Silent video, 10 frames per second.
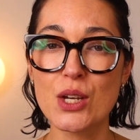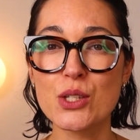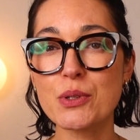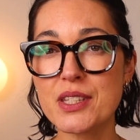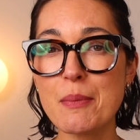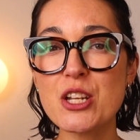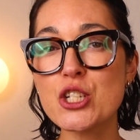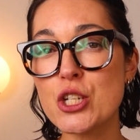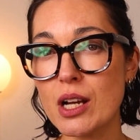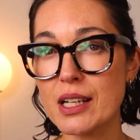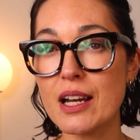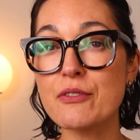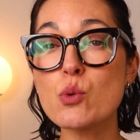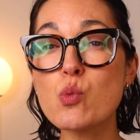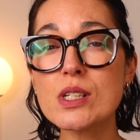So as I mentioned earlier,
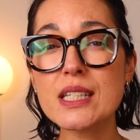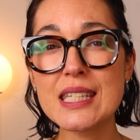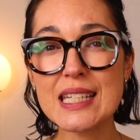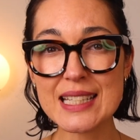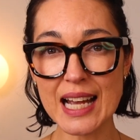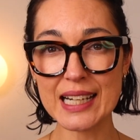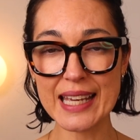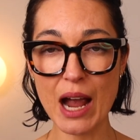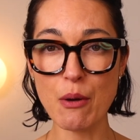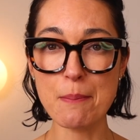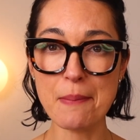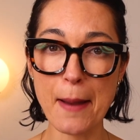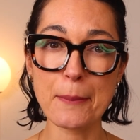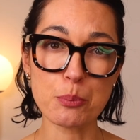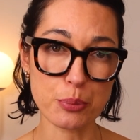if you want to see exactly how I
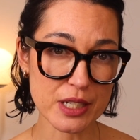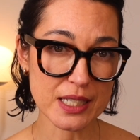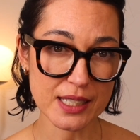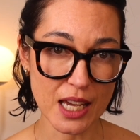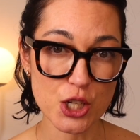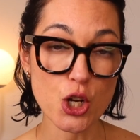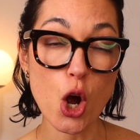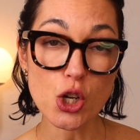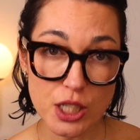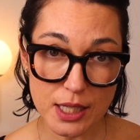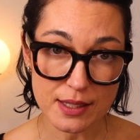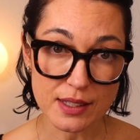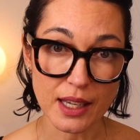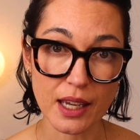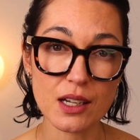map and pre-sketch onto the
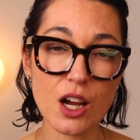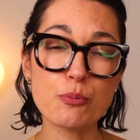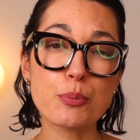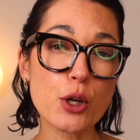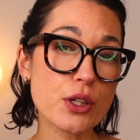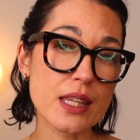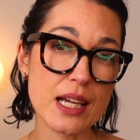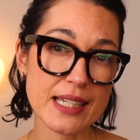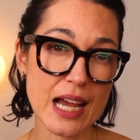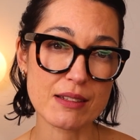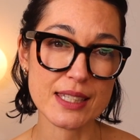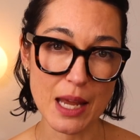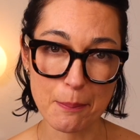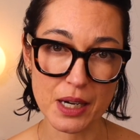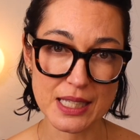skin, I've broken that down
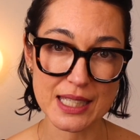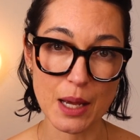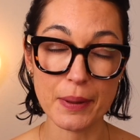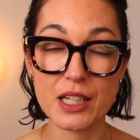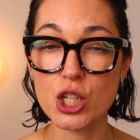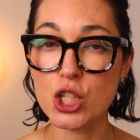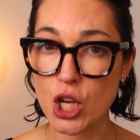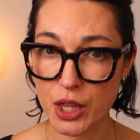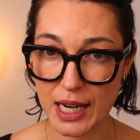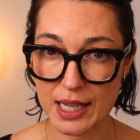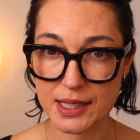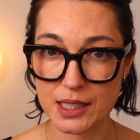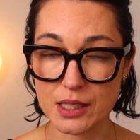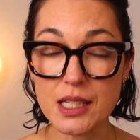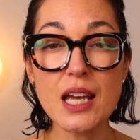step by step in another
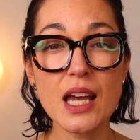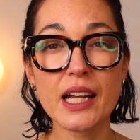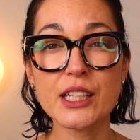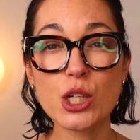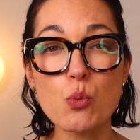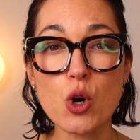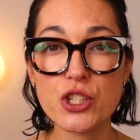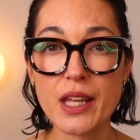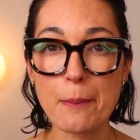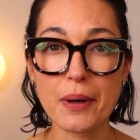lesson, and you can watch that